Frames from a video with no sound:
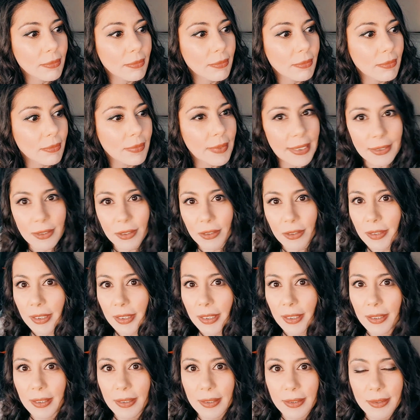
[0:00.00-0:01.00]
like they're
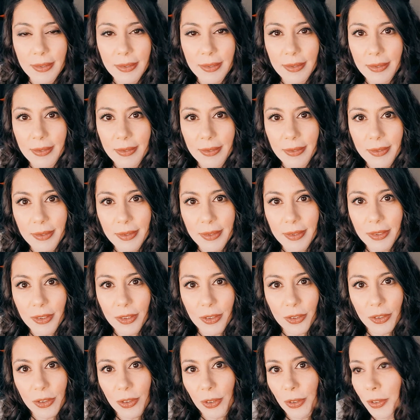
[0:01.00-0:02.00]
there
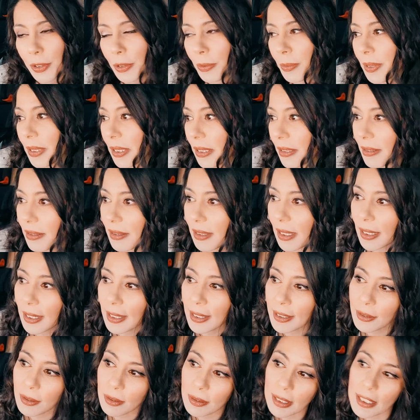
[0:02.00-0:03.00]
to show you an
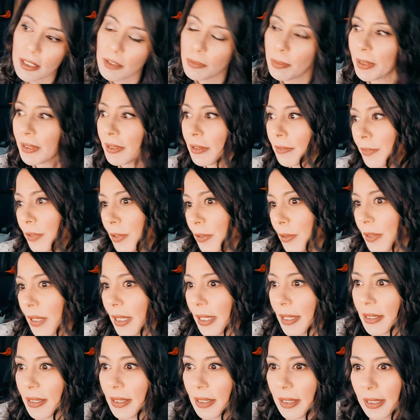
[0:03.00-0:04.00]
insight or an aspect of you
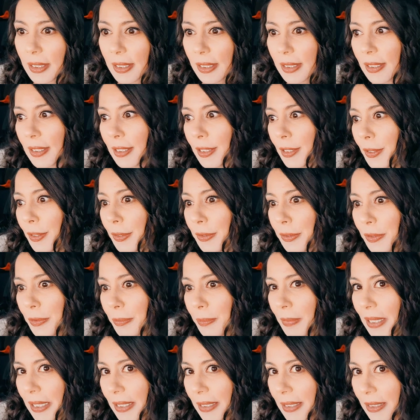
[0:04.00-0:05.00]
that, you
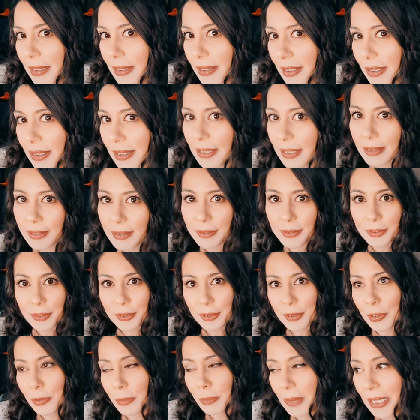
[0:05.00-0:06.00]
may need to heal, or
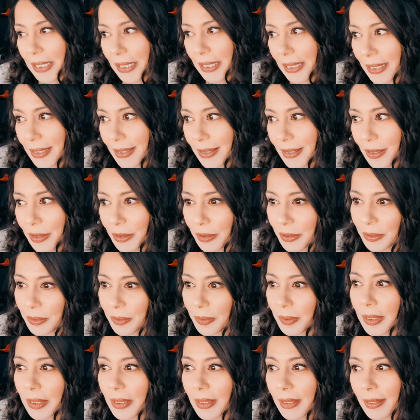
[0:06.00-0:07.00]
you may need to
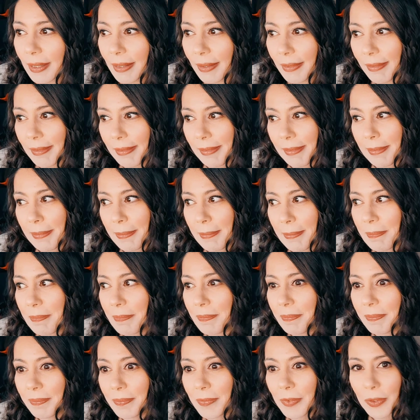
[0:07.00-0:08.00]

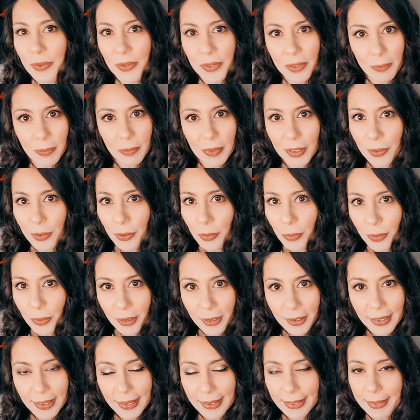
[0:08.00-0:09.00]
do some inner
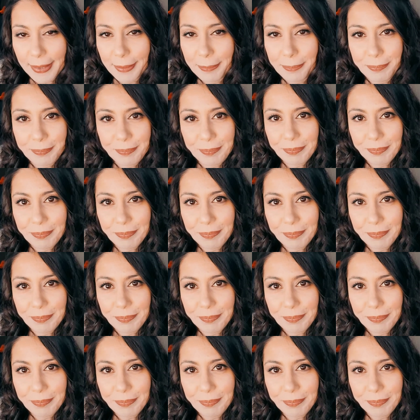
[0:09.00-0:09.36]
work on.